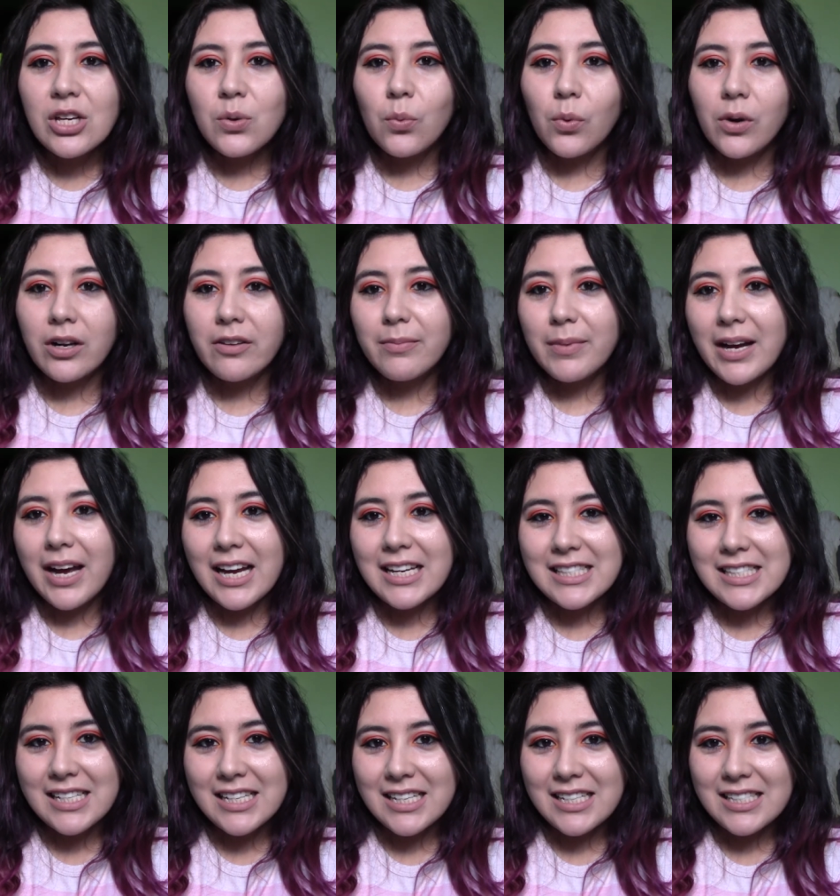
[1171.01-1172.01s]
One of my
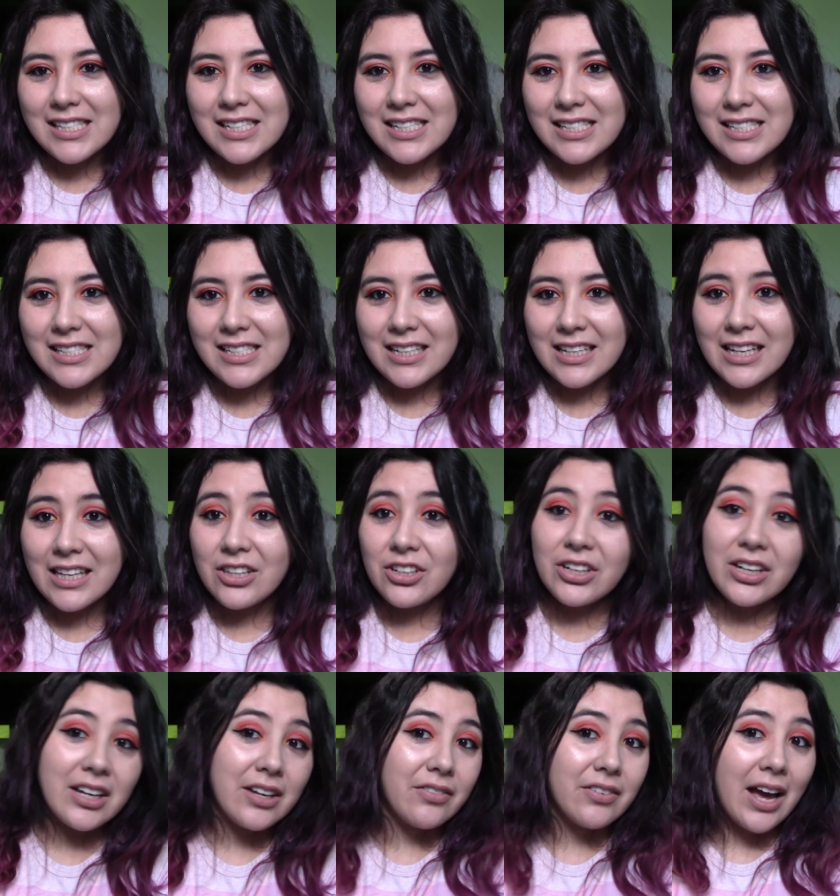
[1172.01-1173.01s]
ideas is to either
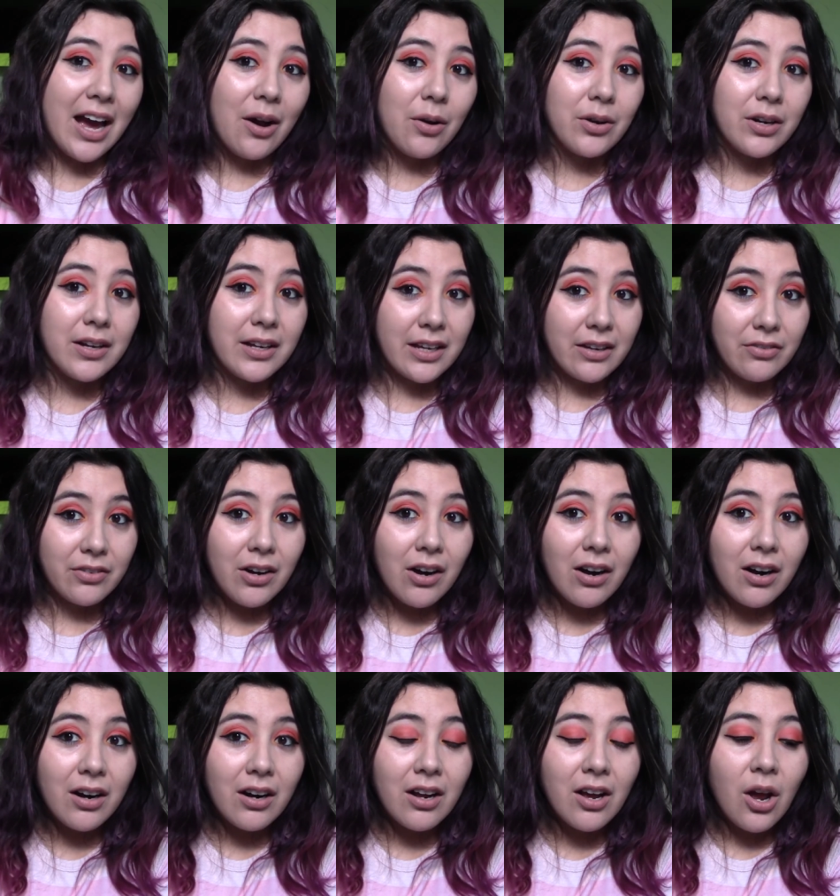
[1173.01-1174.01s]
give out a gift
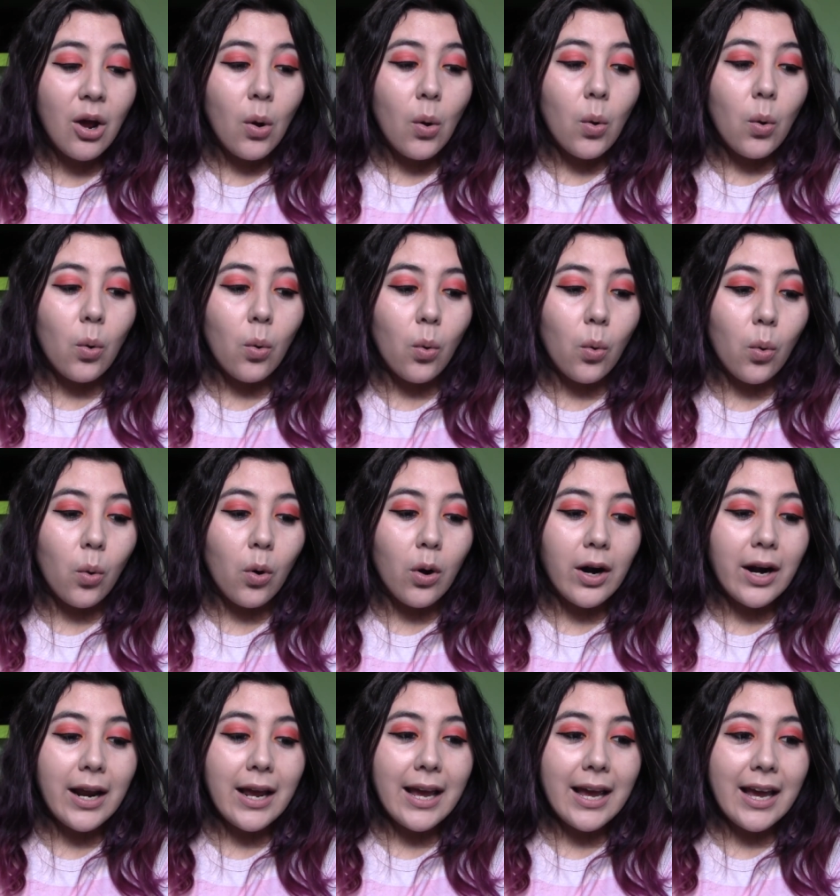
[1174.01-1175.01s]
card
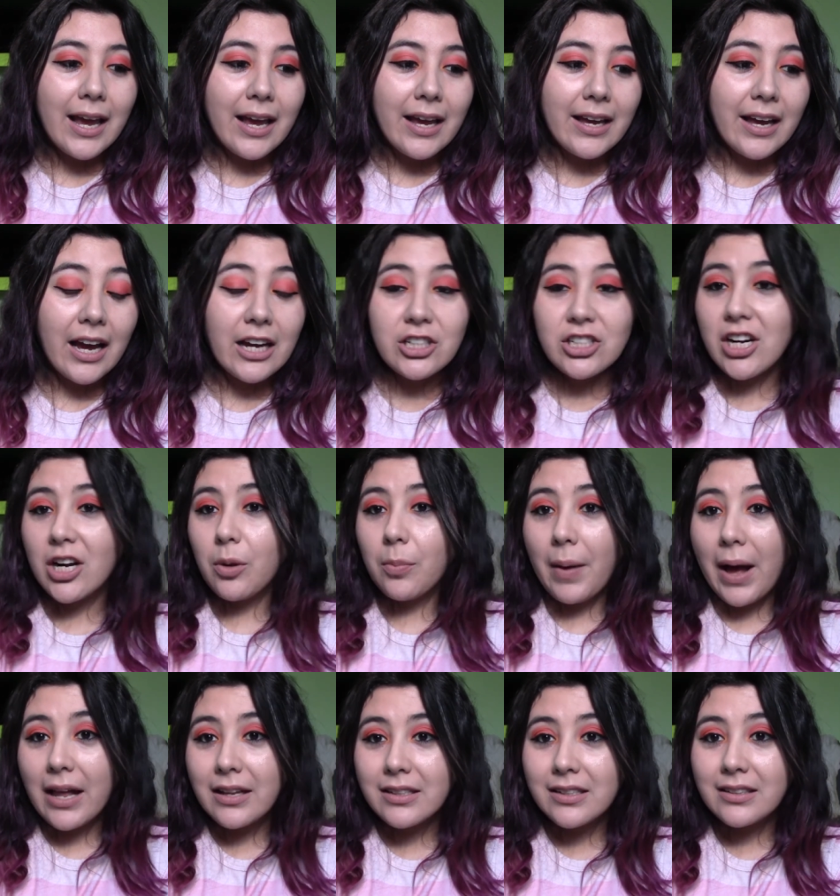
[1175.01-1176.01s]
or a eyeshadow
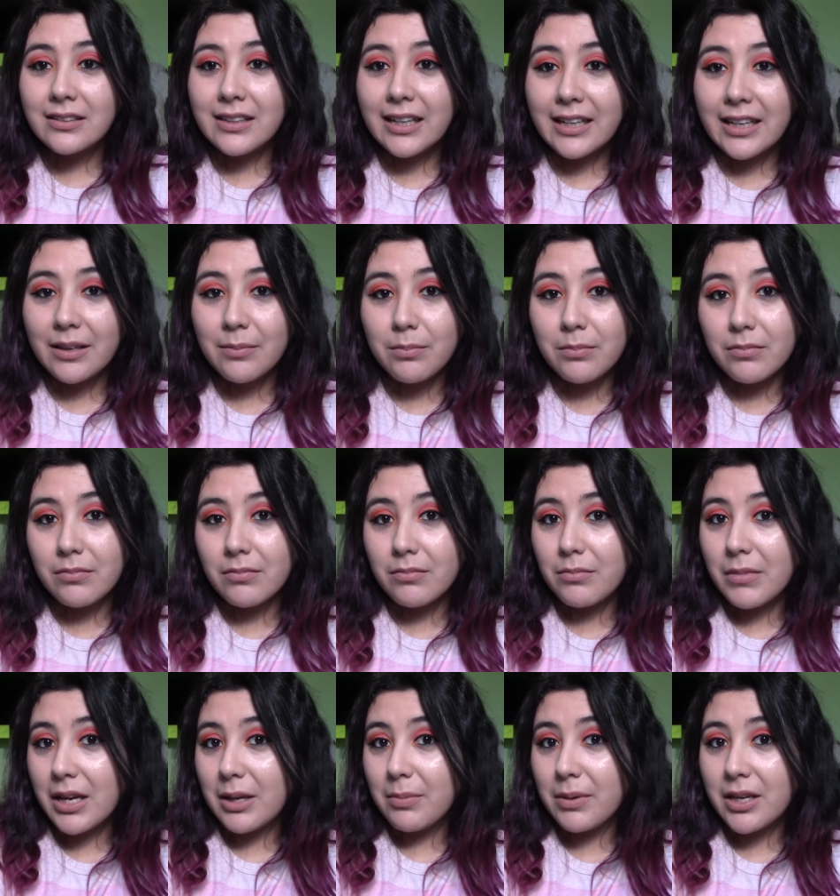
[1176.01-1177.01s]
palette, like
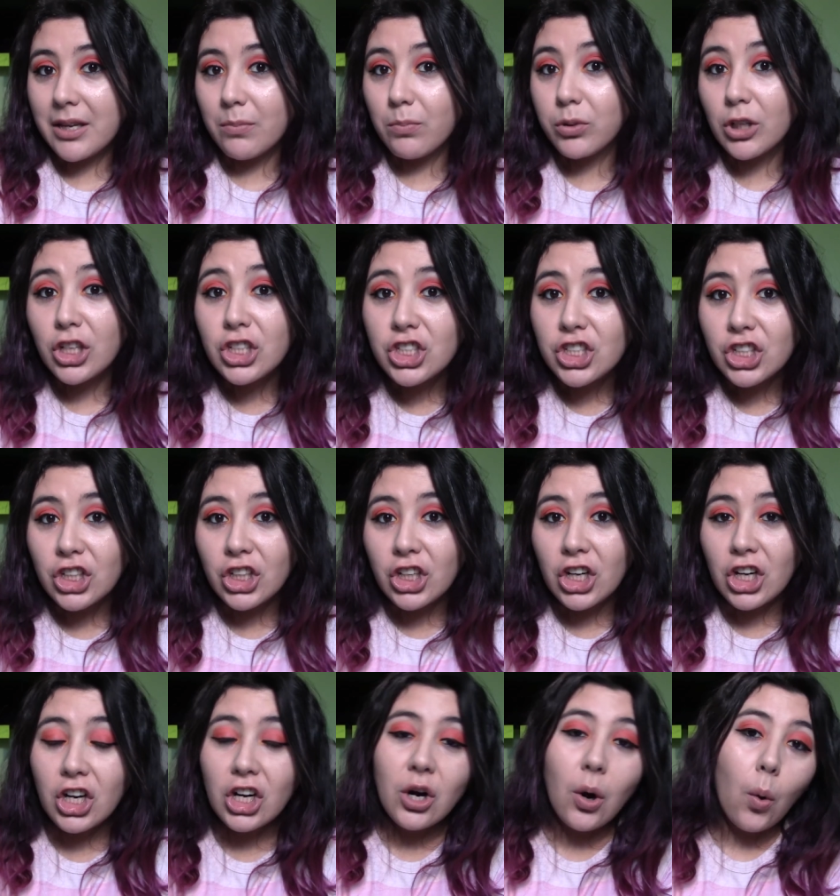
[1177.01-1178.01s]
maybe Blood
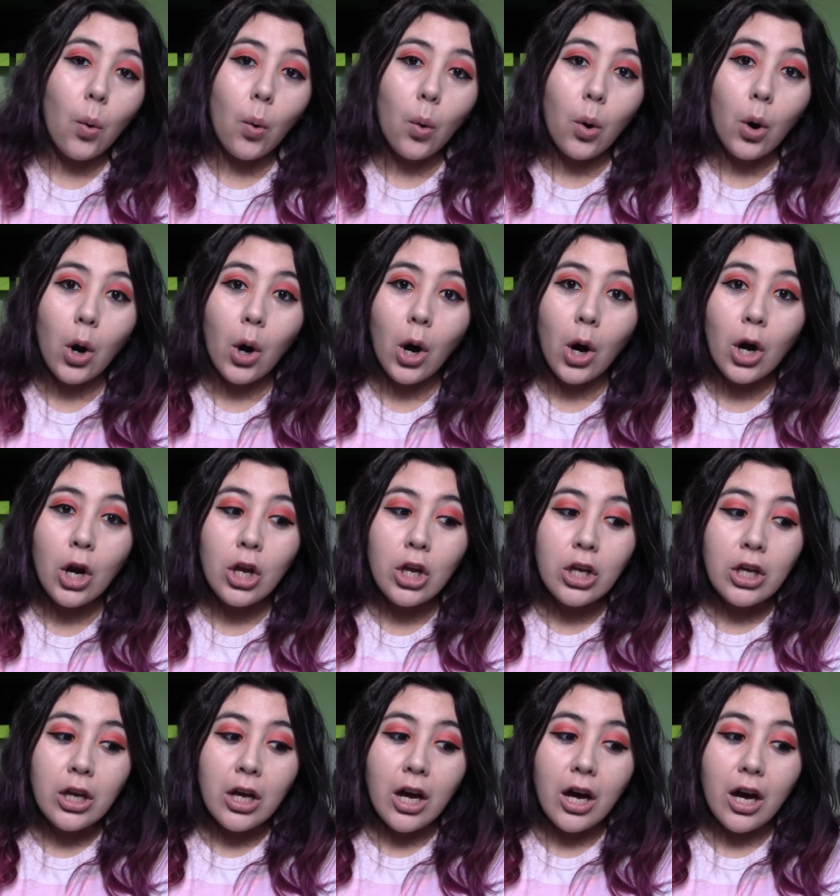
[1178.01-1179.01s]
Sugar or
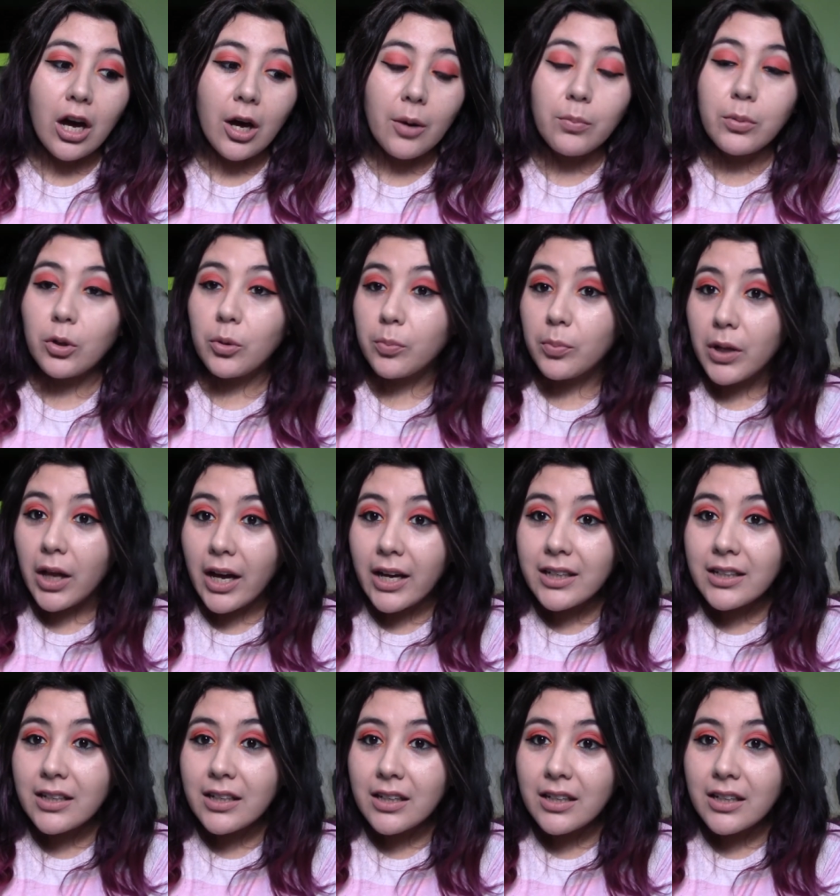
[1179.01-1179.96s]
Blue Blood.